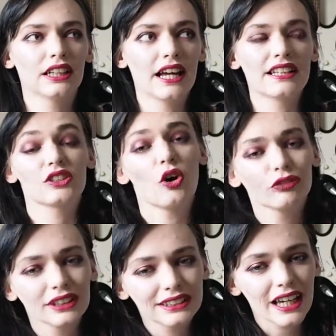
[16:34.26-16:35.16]
as
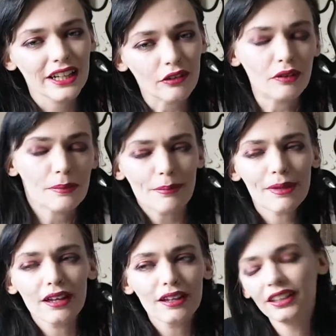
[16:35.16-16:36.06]
often as I can remember.
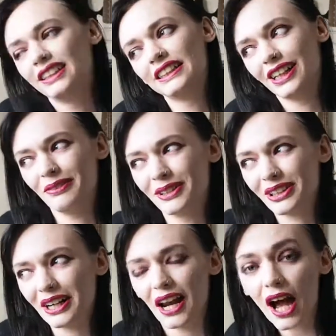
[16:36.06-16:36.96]
I'm not
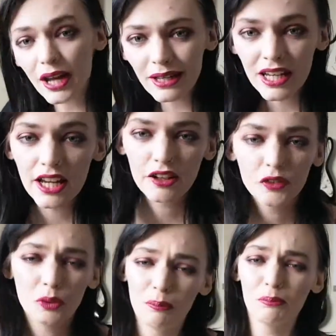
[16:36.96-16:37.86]
gonna lie. If
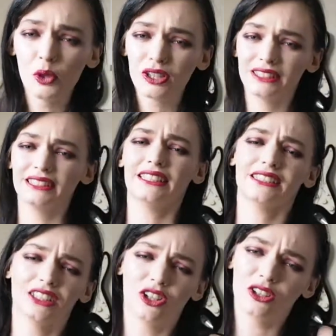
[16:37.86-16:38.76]
you want more
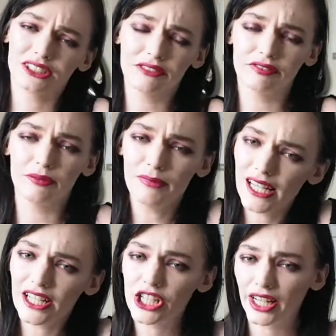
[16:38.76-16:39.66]
consistent content from
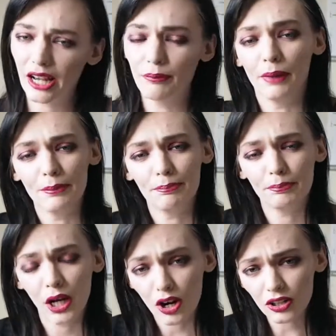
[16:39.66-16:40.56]
me, check out my
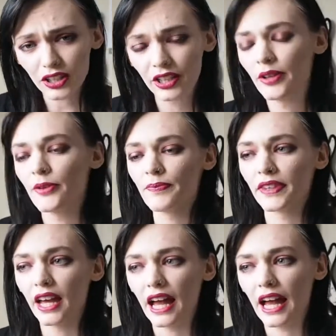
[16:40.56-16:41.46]
blog
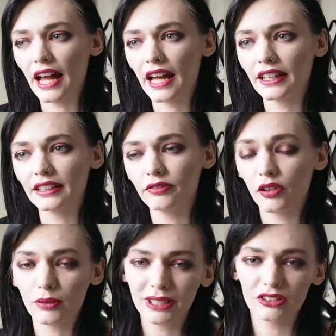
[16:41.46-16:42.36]
and
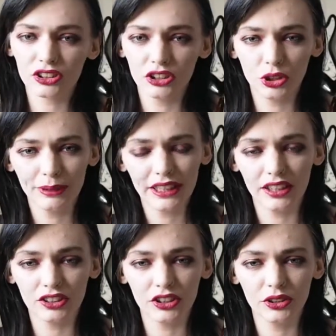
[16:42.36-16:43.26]
follow me on social
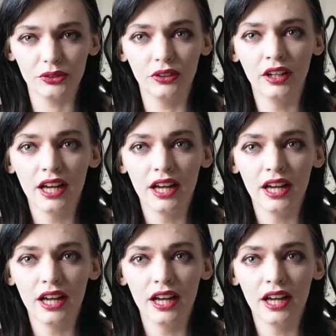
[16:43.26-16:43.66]
media too.